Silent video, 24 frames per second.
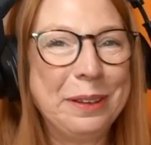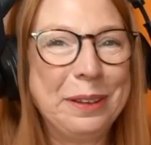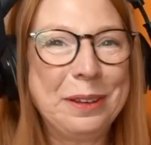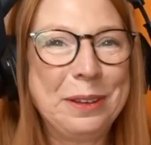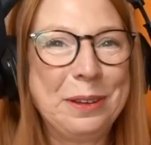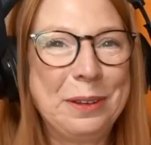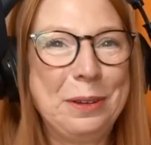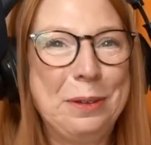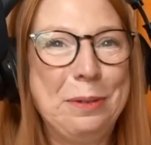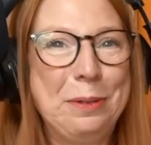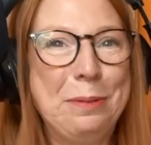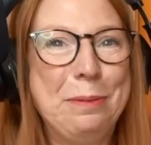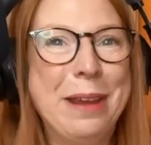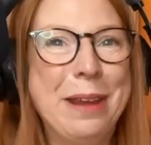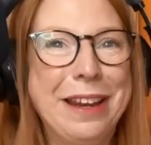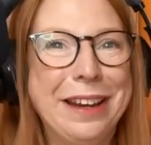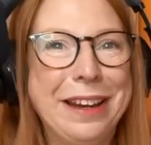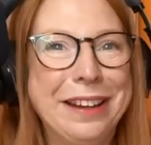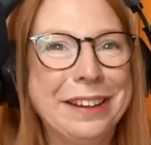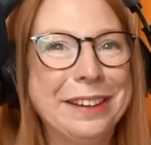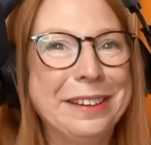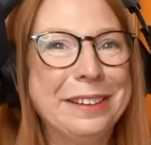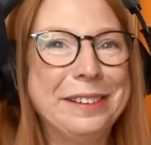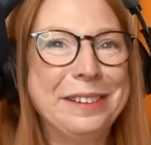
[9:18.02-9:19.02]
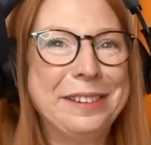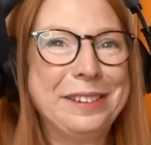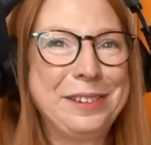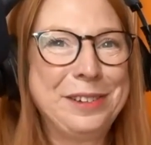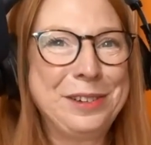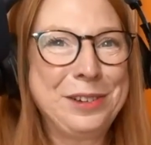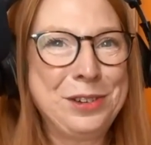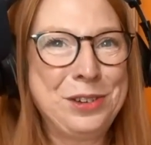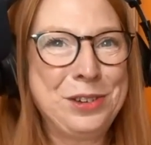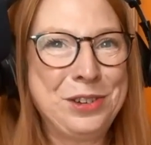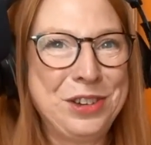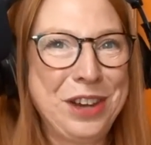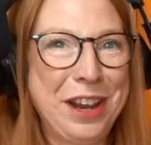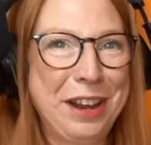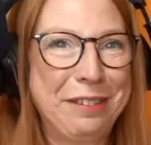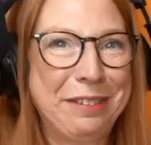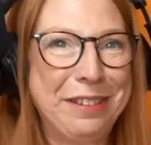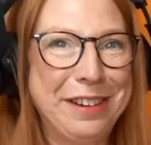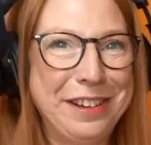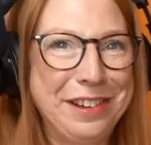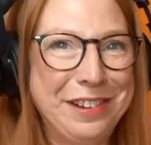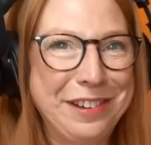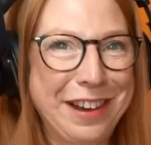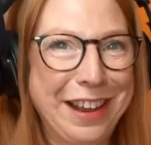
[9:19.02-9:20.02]
You mean
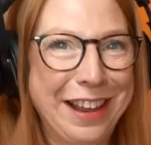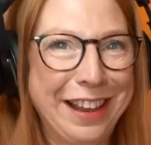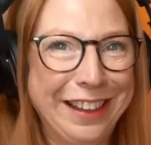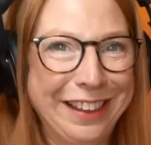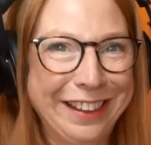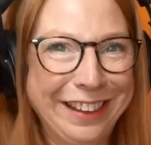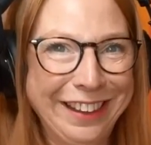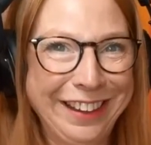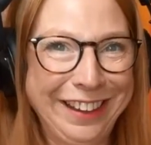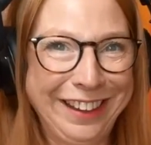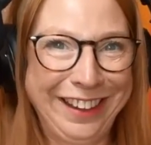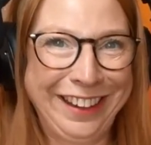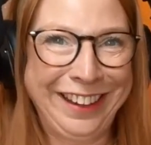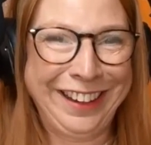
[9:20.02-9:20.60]
shower gel.